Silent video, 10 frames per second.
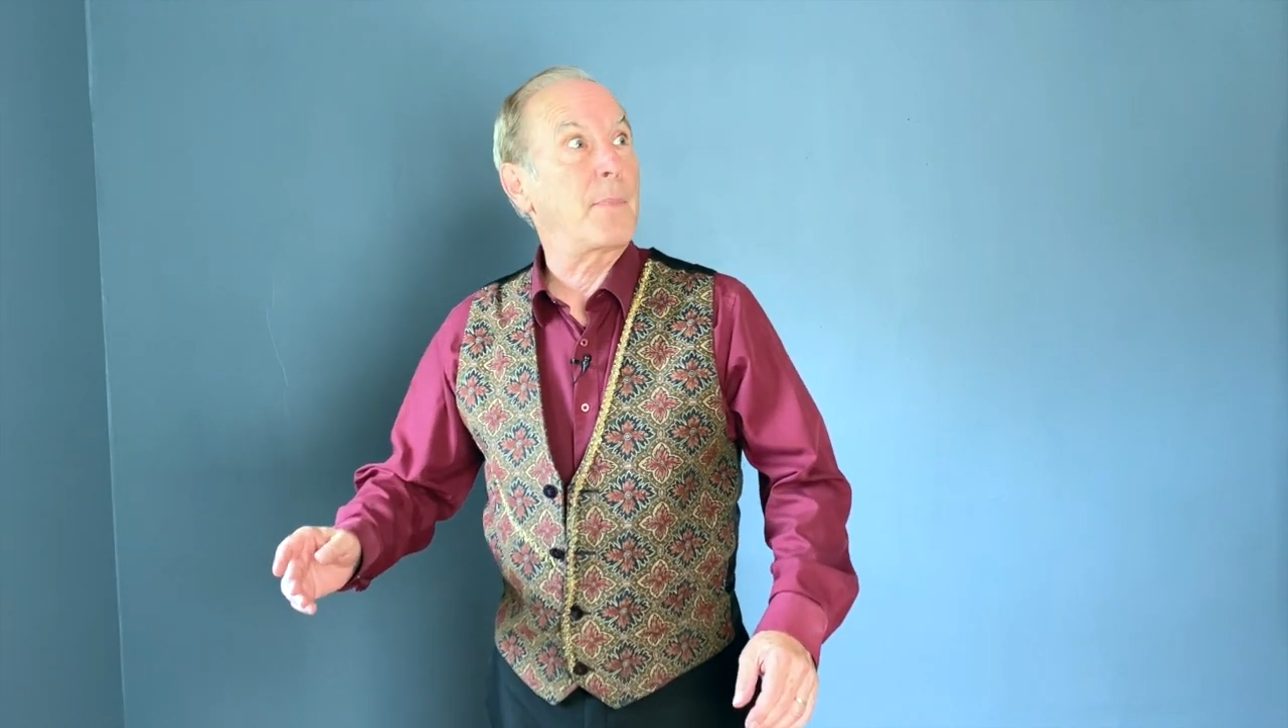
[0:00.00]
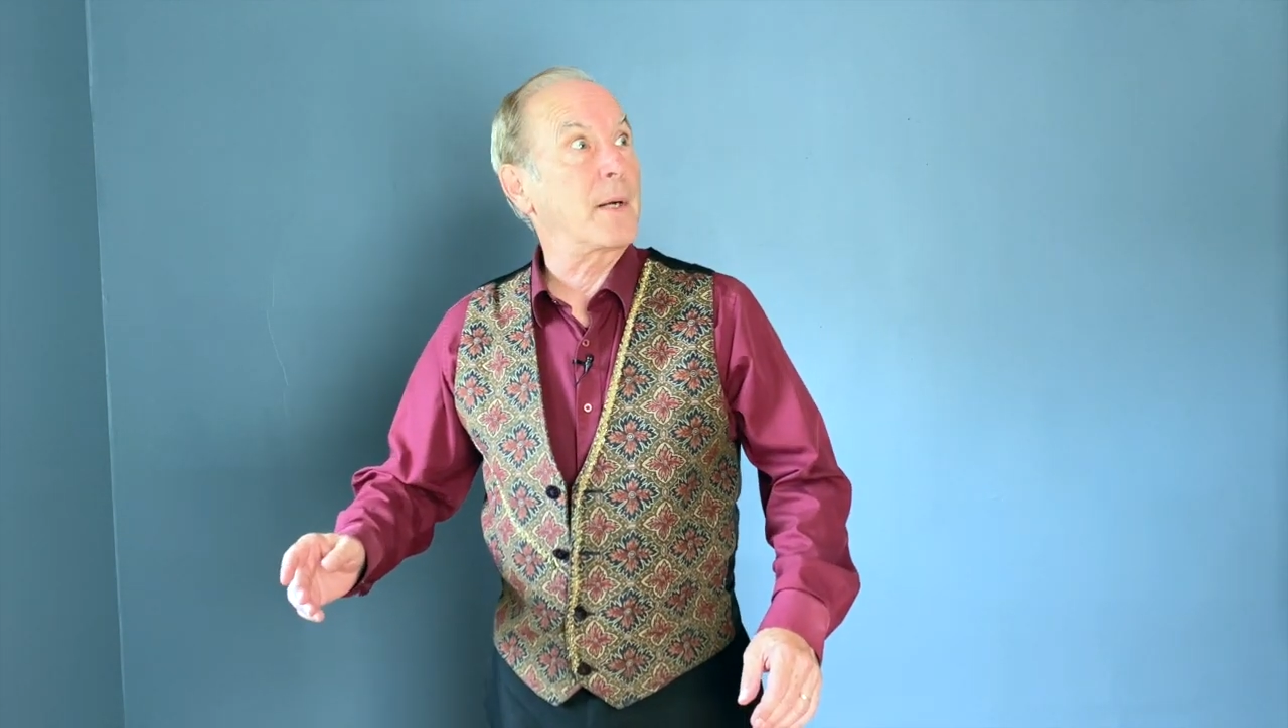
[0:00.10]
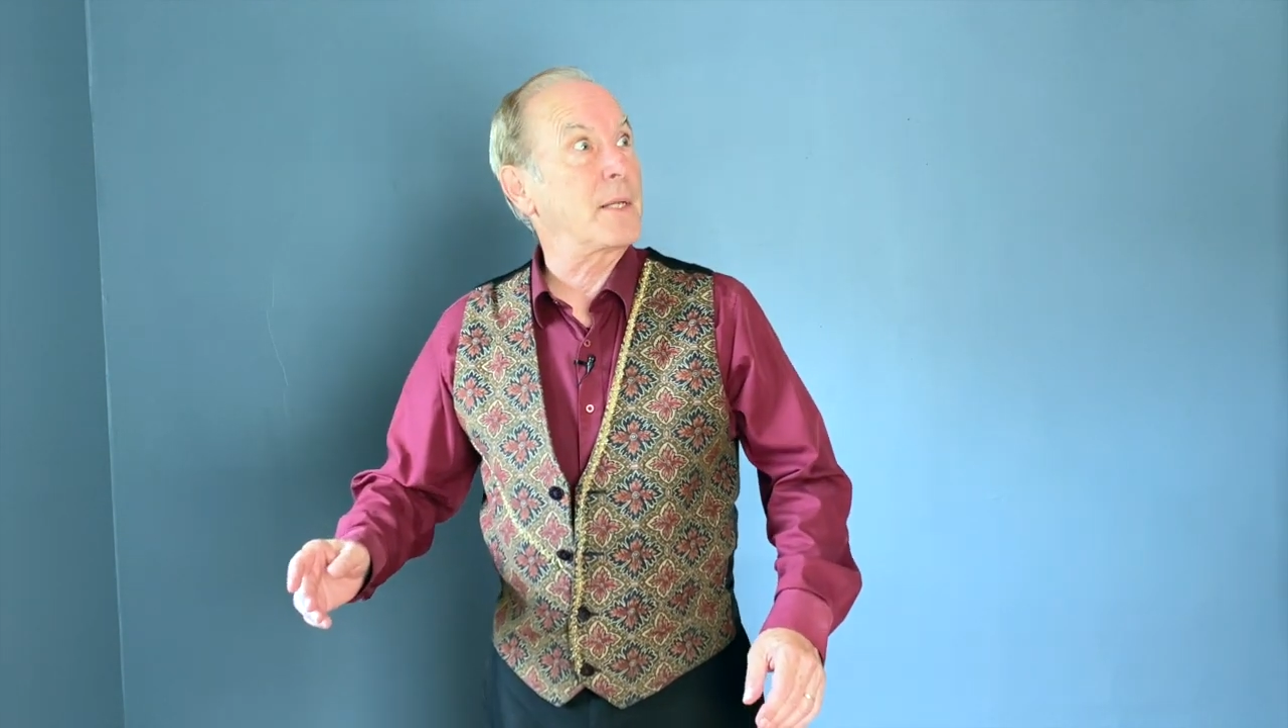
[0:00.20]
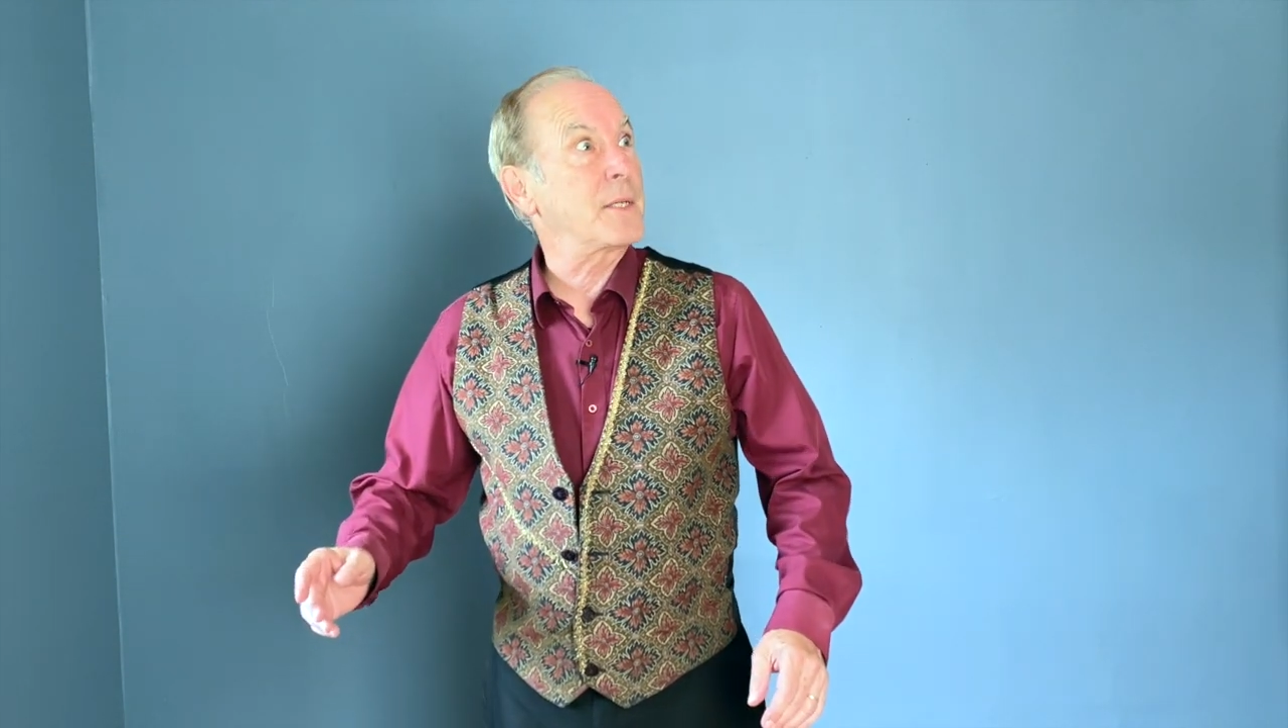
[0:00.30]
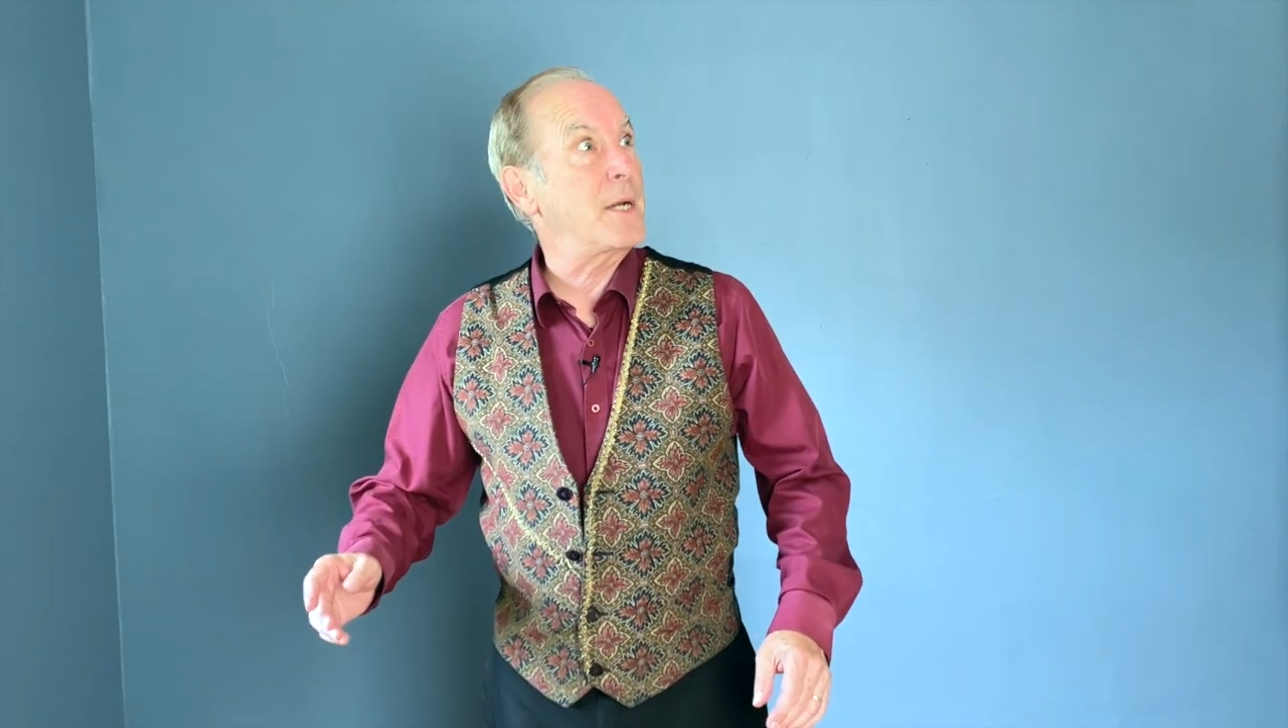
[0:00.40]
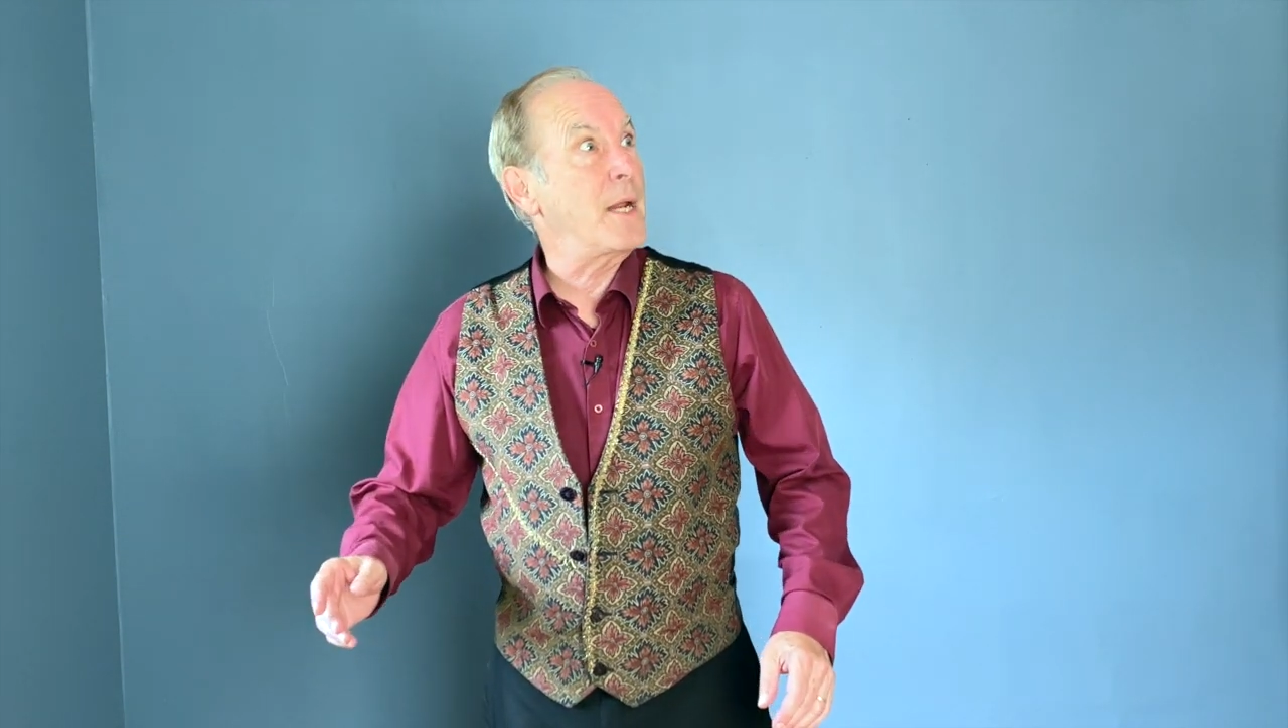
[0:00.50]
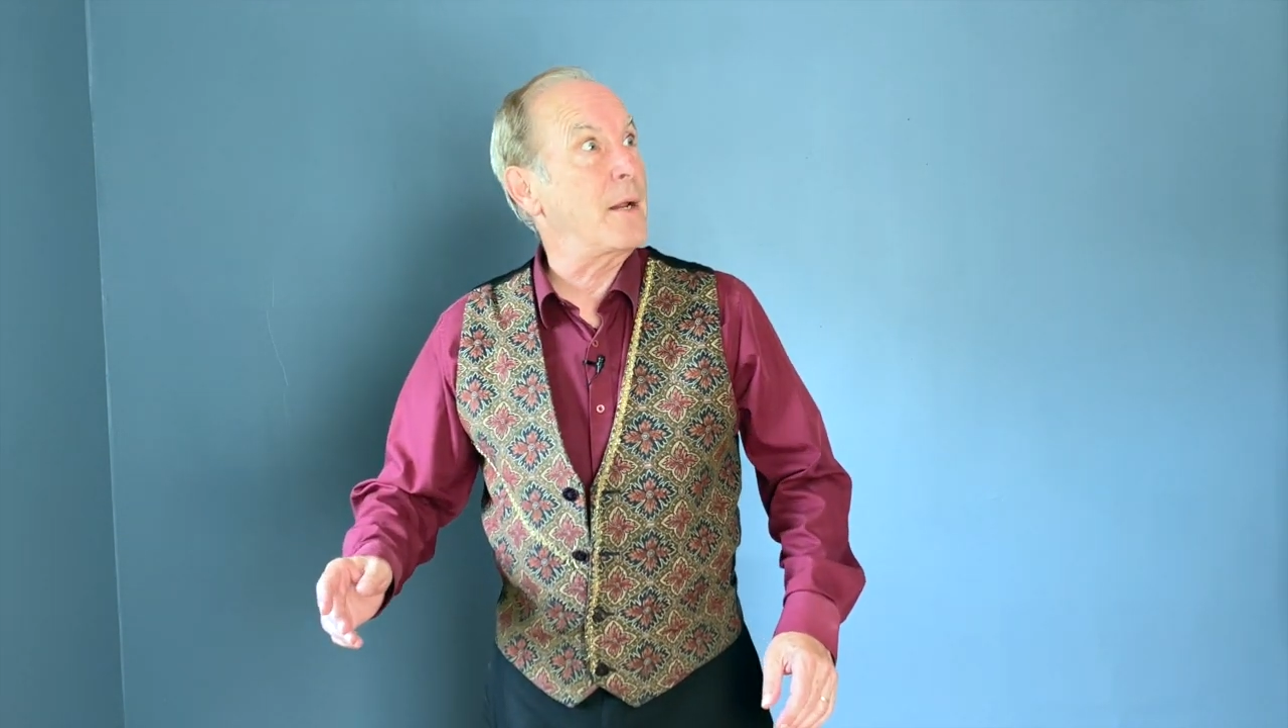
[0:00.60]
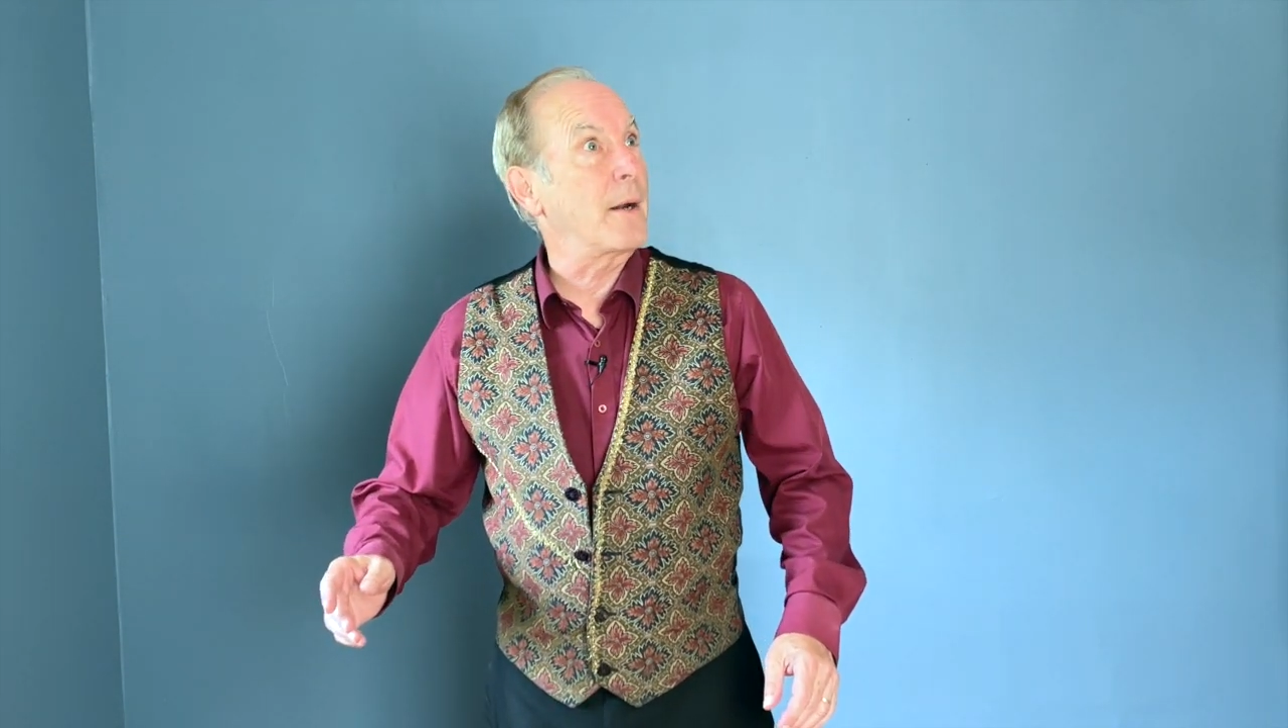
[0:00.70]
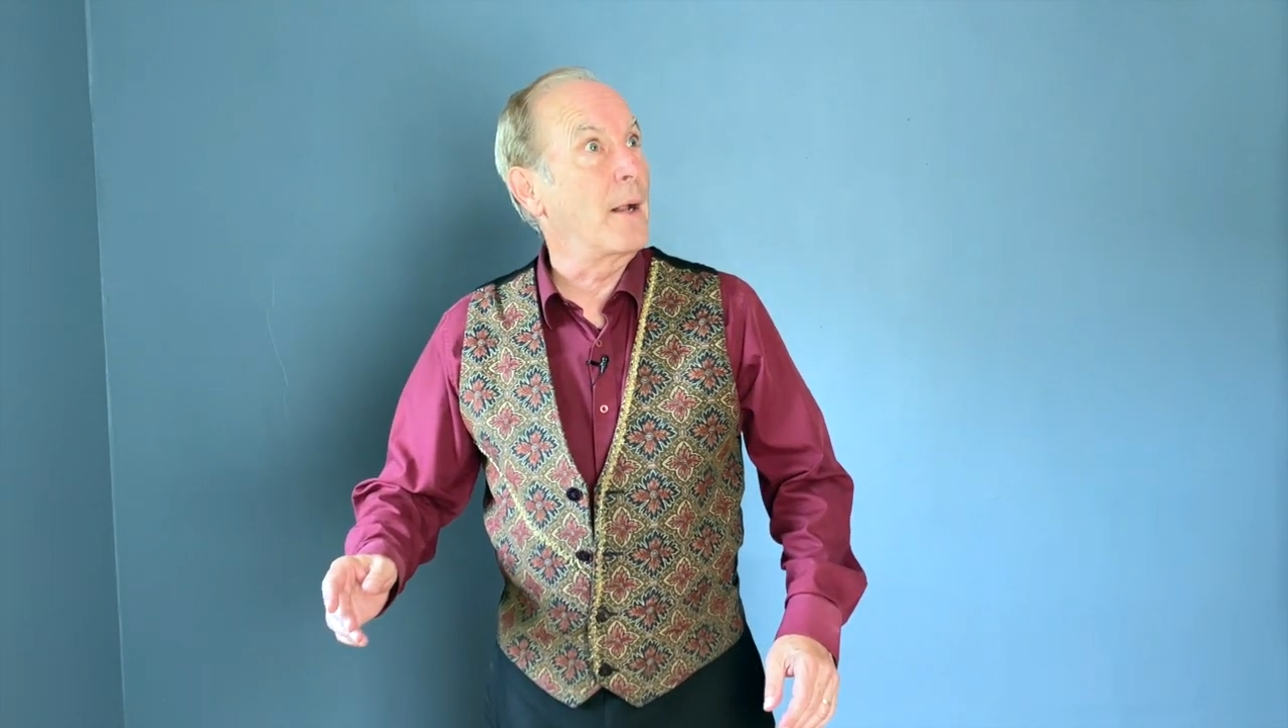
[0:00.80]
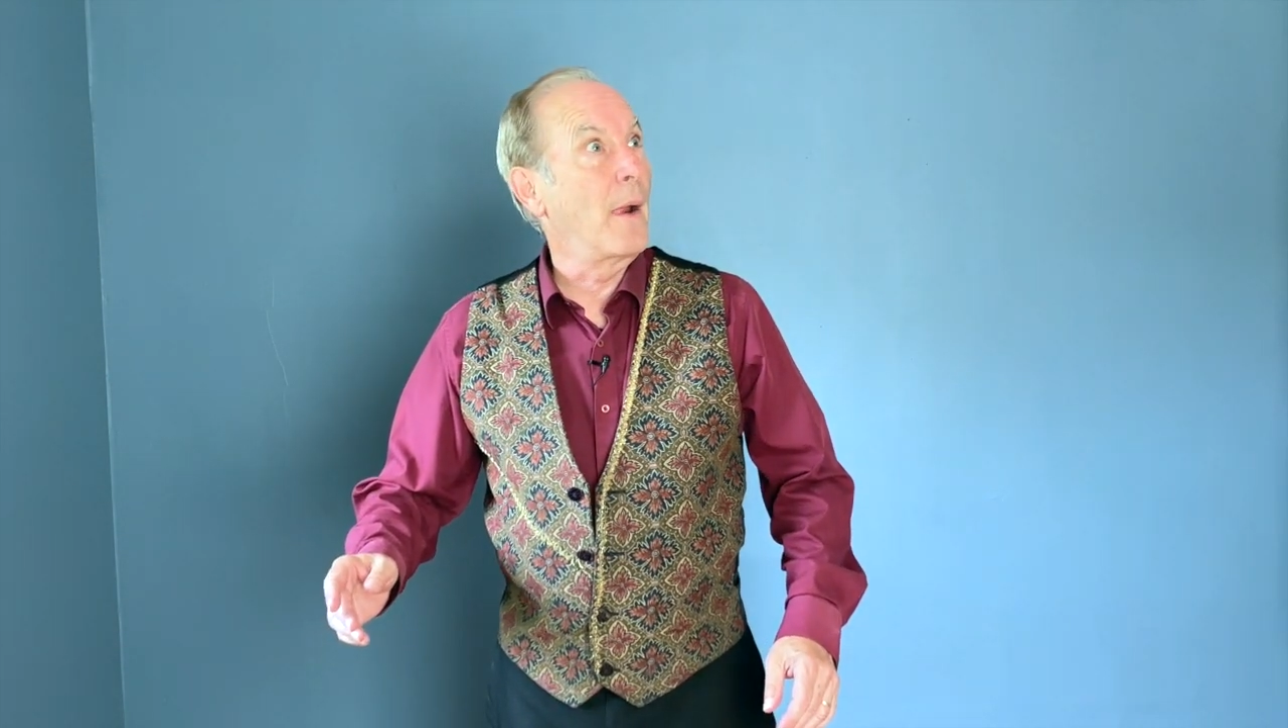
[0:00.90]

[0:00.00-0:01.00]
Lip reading: is near,